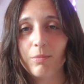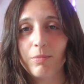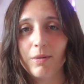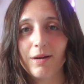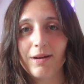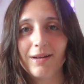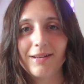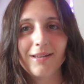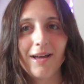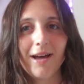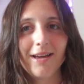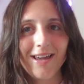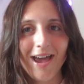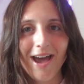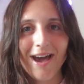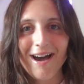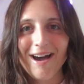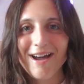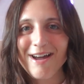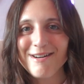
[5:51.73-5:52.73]
But
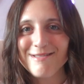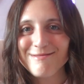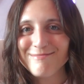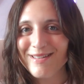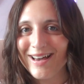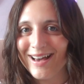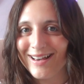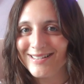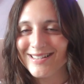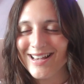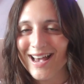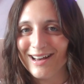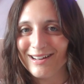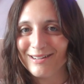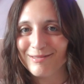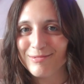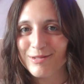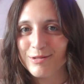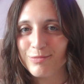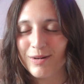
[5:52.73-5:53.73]
yeah, I hope that's
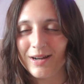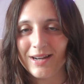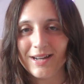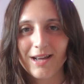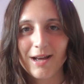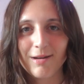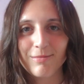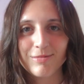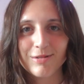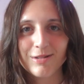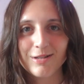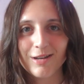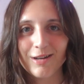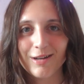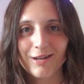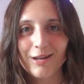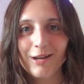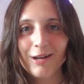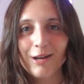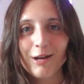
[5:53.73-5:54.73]
helped when it comes to
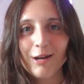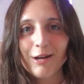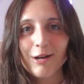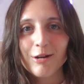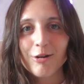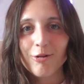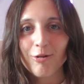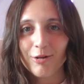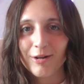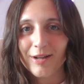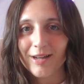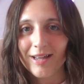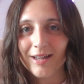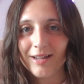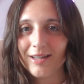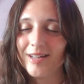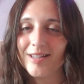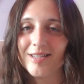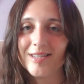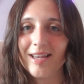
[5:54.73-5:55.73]
chronic
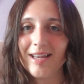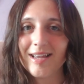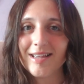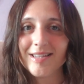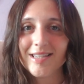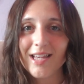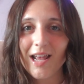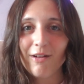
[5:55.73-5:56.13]
illnesses.